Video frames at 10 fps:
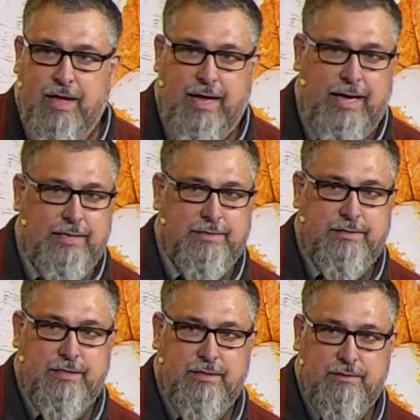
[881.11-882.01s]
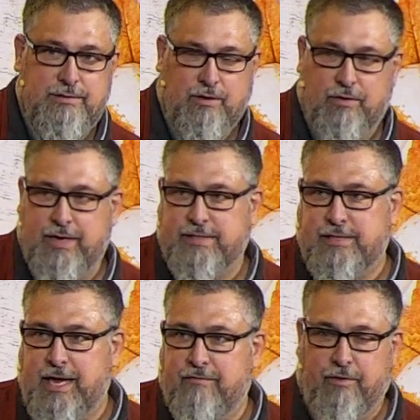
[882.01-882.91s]
He's sold into
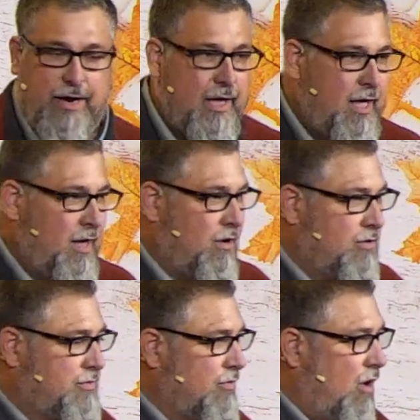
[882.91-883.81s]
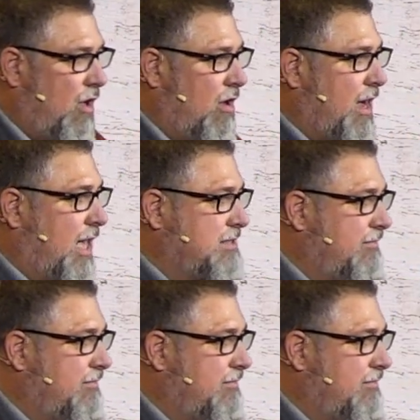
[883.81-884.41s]
slavery, goes through all kinds